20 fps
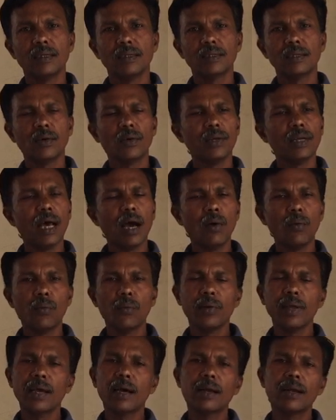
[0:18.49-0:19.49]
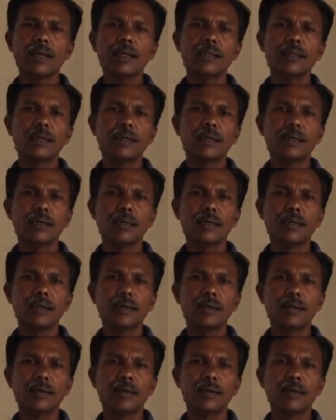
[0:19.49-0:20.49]
So now we are in
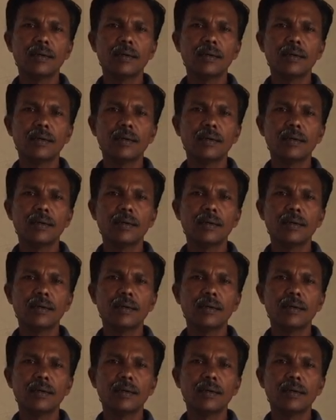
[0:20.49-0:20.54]
the